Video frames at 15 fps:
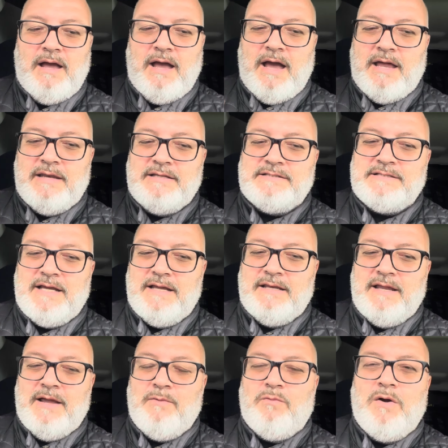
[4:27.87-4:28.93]
And he's saying
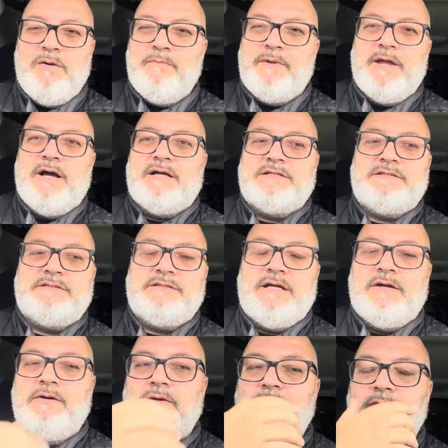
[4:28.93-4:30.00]
it won't be us.
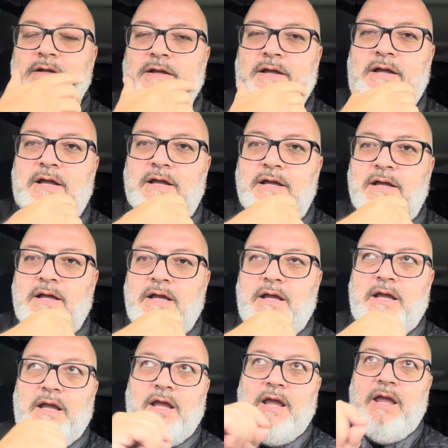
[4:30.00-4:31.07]
So,
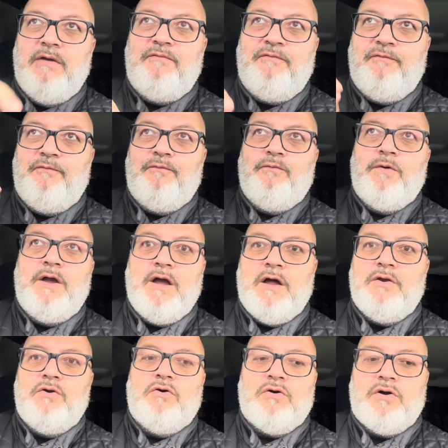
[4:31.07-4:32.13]
if we
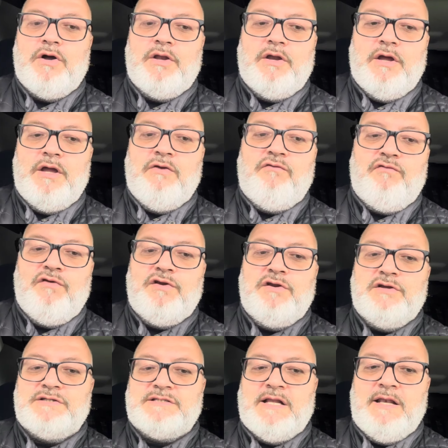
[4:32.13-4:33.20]
are not going to
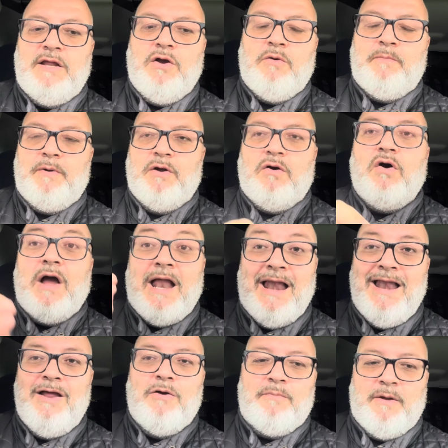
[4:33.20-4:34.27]
introduce a little bit of
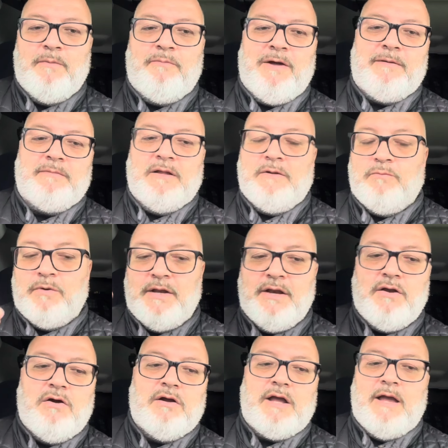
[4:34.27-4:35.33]
pragmatism
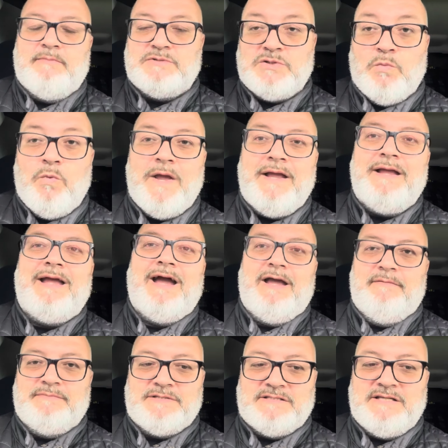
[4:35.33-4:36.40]
within our game to win
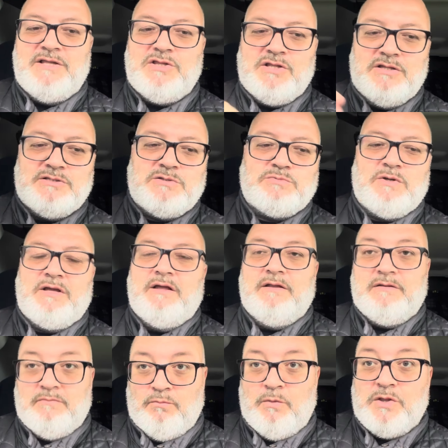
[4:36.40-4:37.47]
games, essentially this is
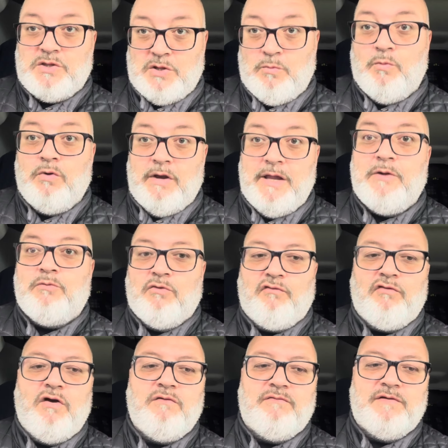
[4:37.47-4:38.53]
which will equal
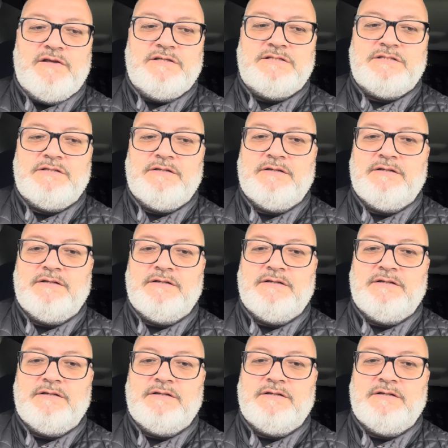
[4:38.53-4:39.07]
trophies,